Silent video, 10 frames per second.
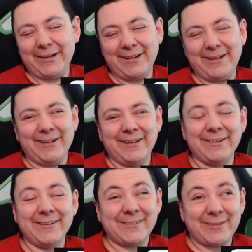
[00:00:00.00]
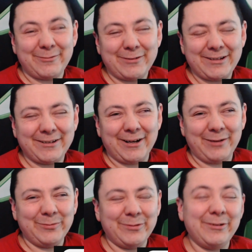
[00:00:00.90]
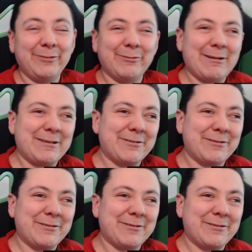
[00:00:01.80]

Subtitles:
And so what do you